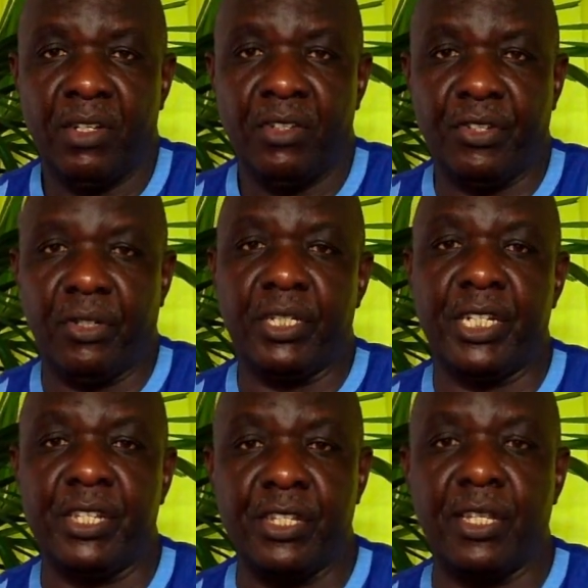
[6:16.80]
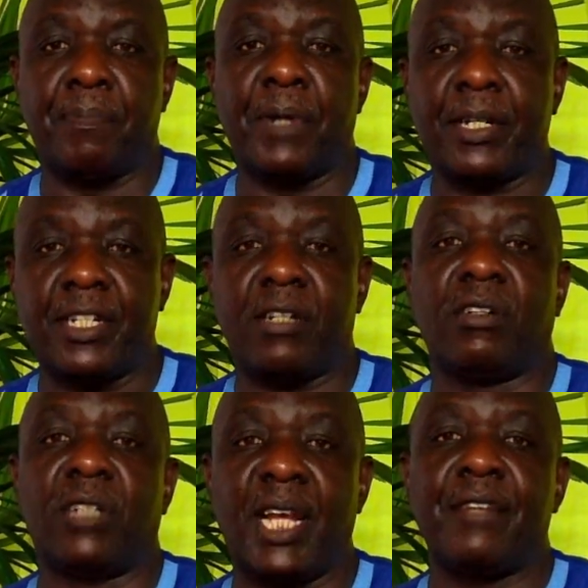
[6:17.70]
So this is a
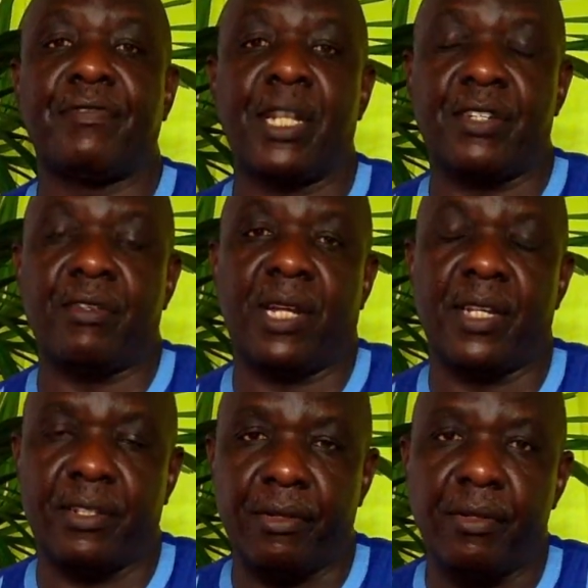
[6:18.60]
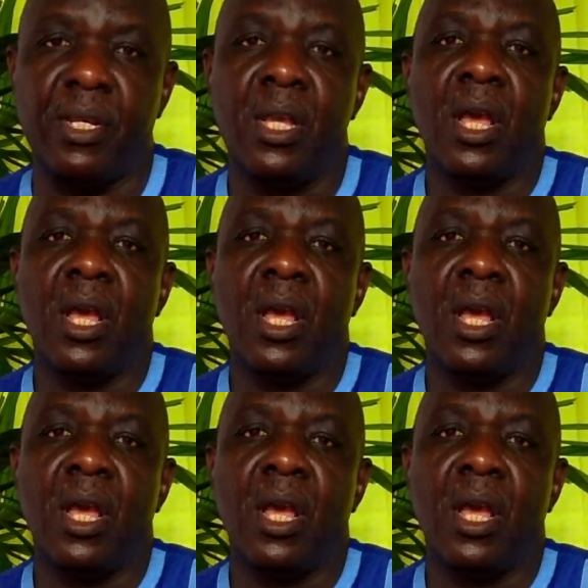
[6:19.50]
practical life that you can do.